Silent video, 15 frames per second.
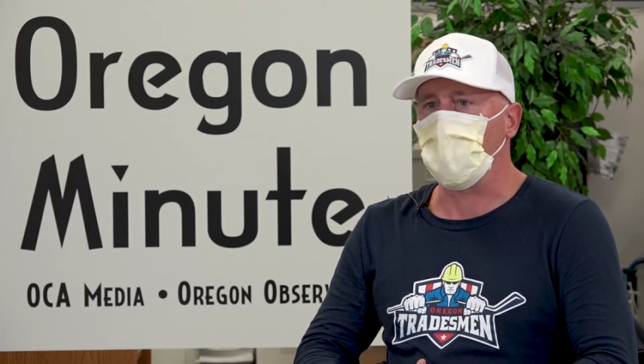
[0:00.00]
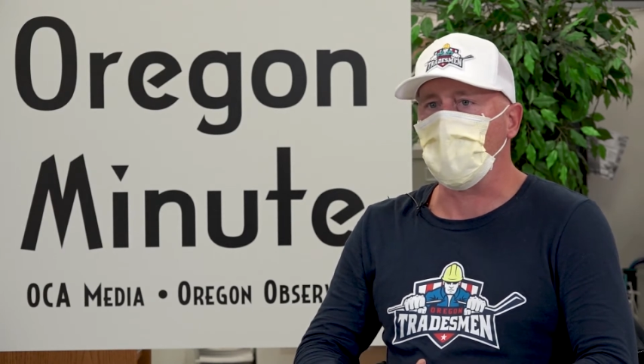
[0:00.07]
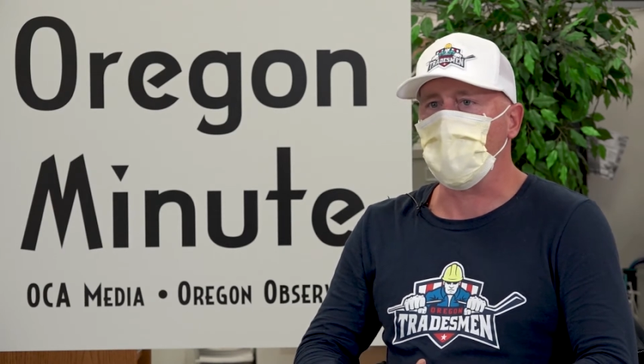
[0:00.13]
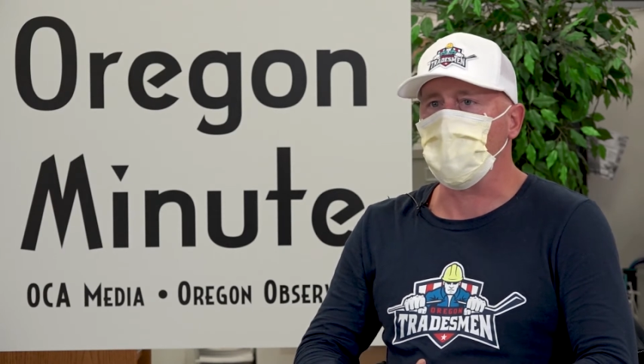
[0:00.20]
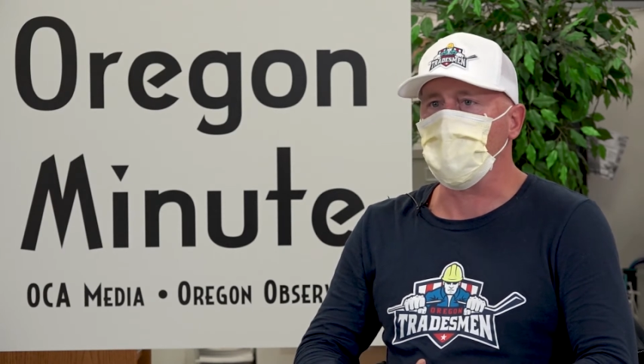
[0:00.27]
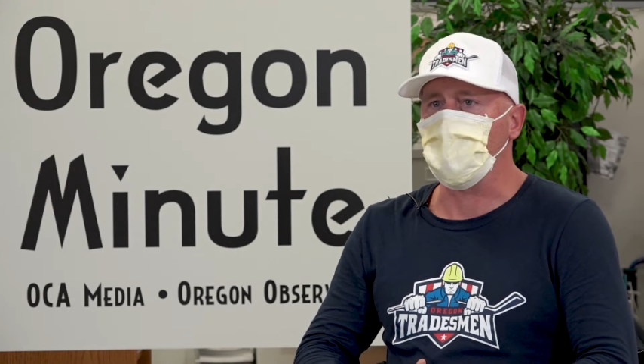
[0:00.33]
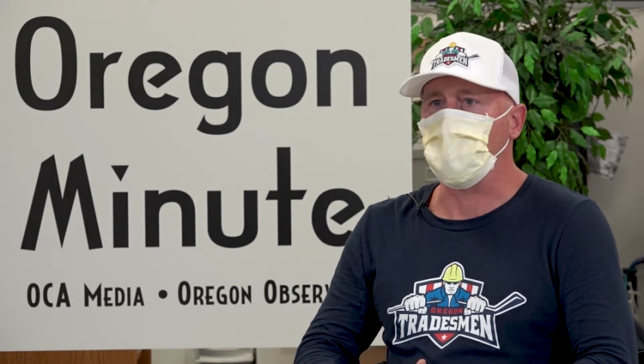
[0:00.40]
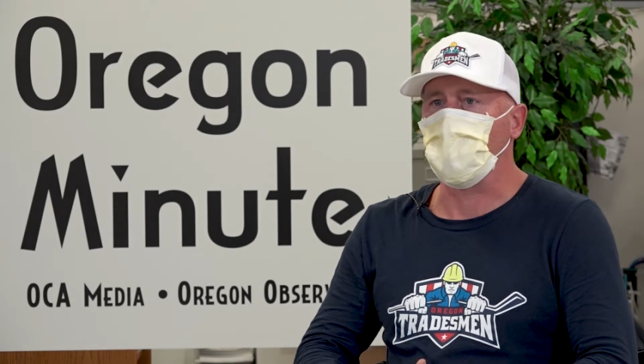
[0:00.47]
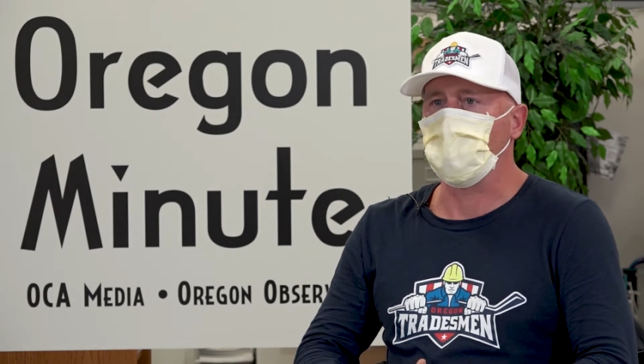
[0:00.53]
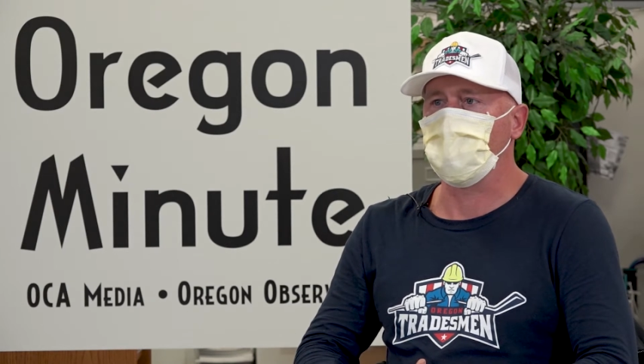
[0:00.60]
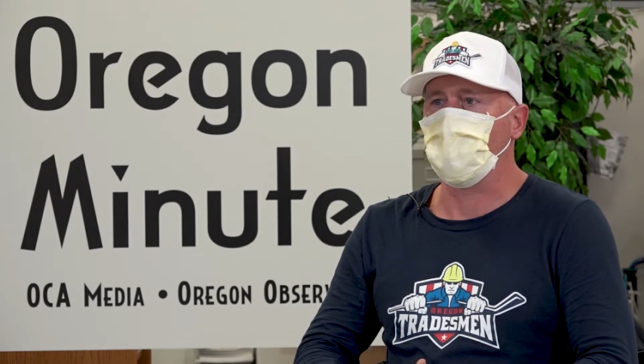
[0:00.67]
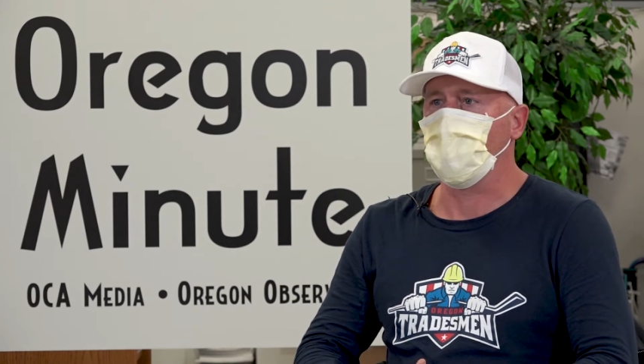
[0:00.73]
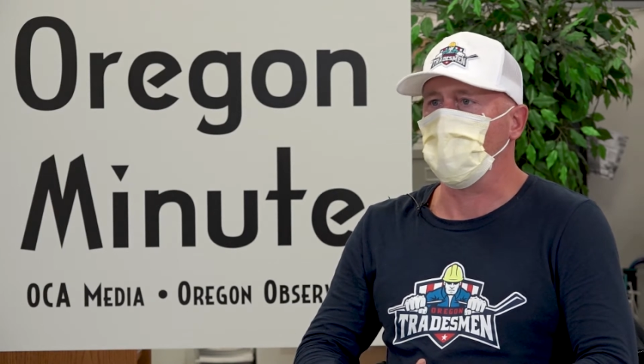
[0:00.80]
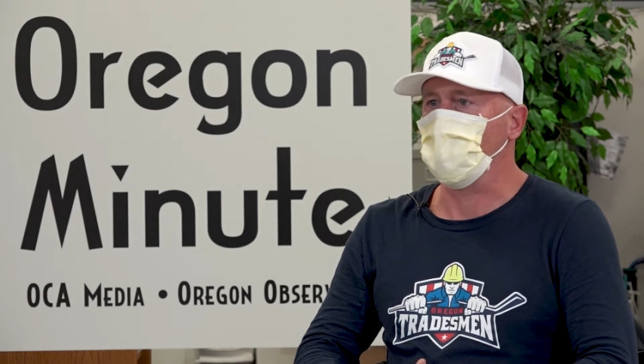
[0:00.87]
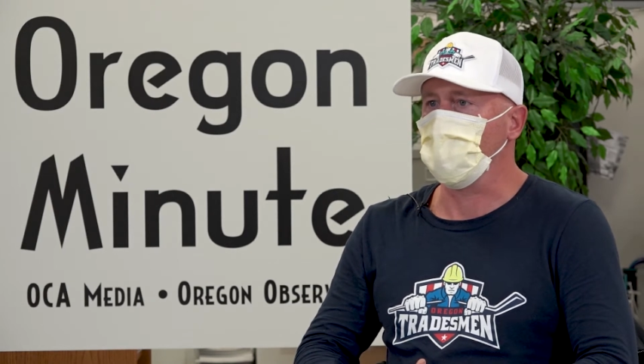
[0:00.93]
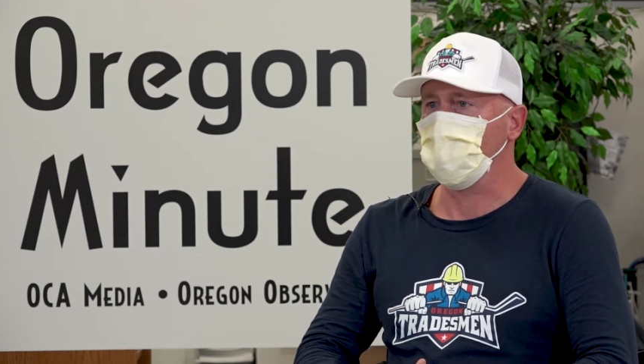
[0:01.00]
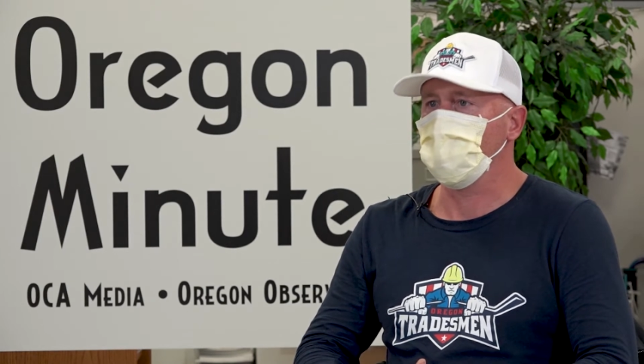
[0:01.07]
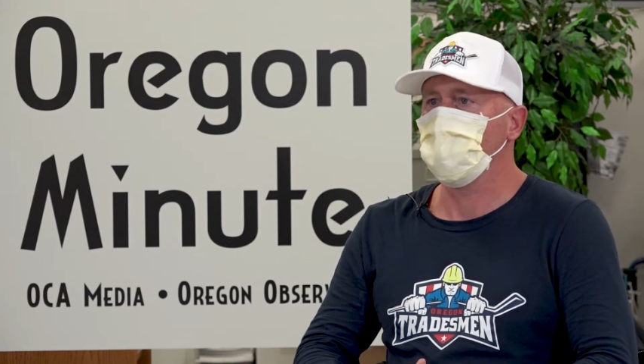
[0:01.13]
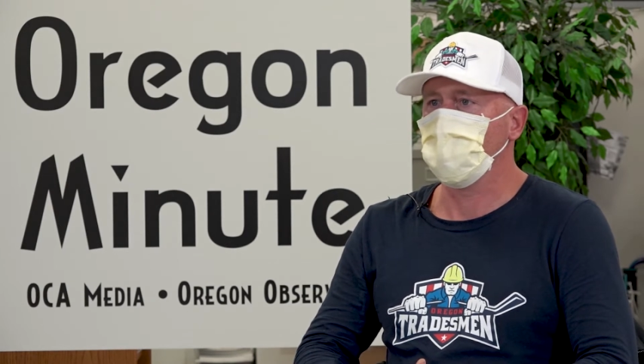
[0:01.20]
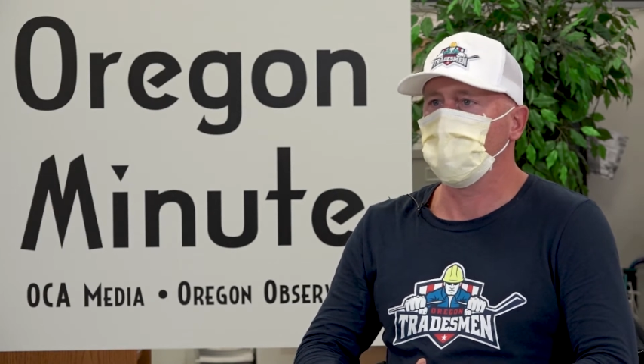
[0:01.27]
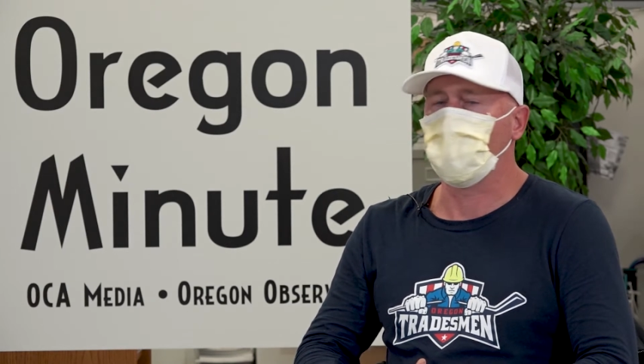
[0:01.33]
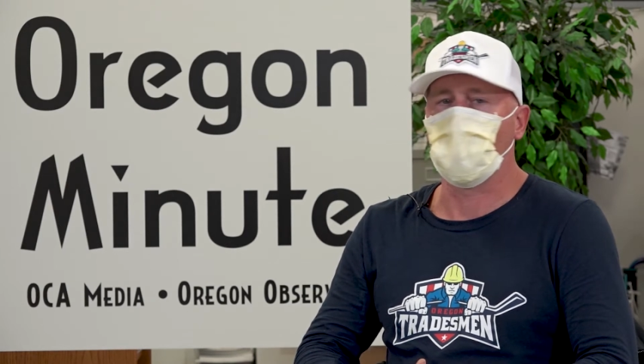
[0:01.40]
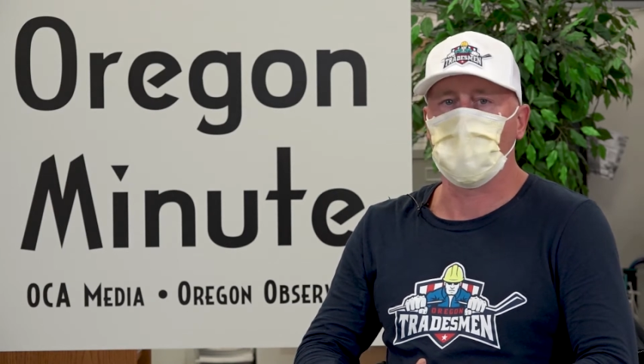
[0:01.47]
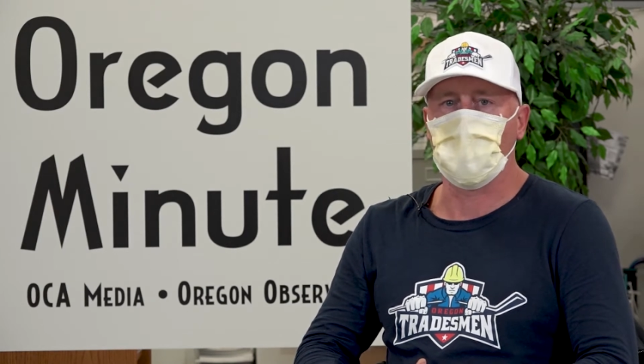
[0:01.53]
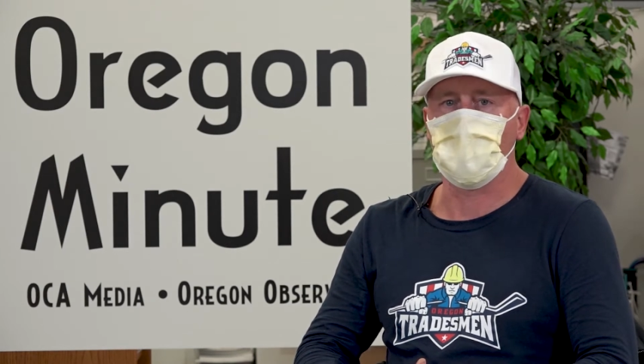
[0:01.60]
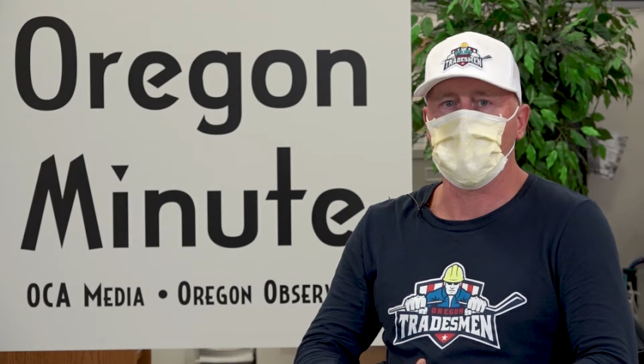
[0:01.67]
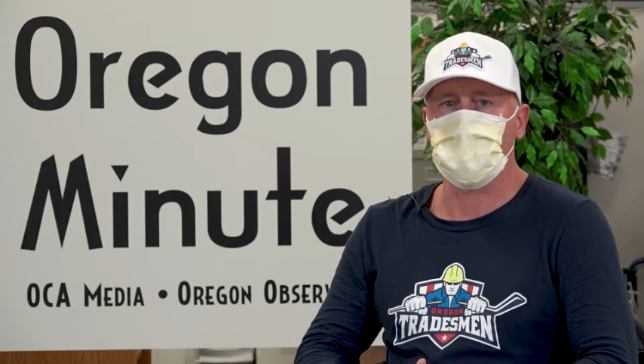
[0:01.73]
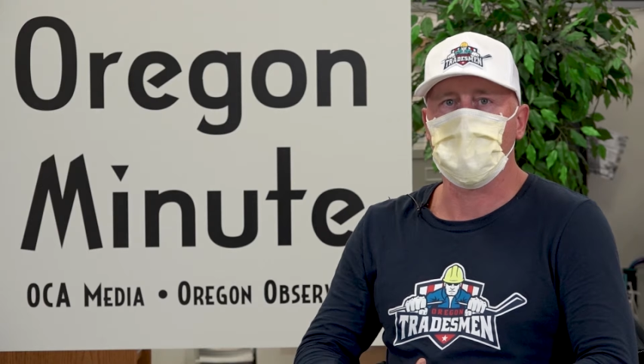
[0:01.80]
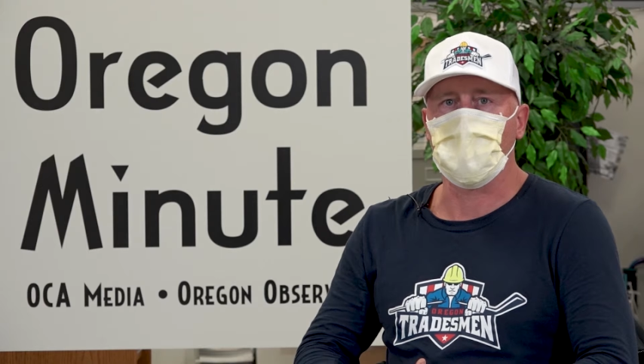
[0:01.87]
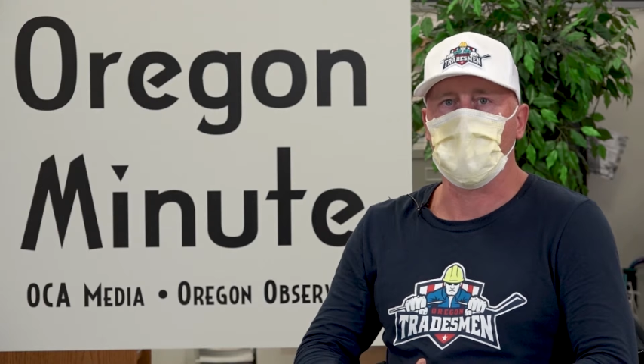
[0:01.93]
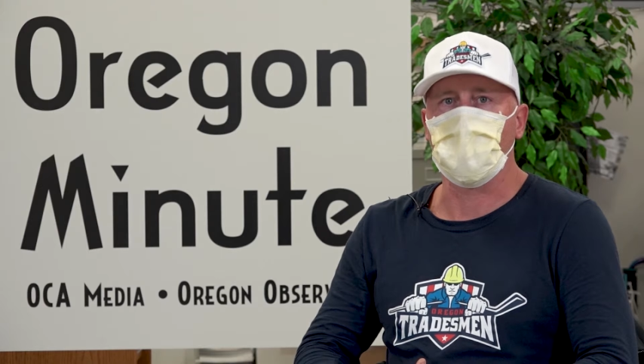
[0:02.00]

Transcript: Usually my phone gets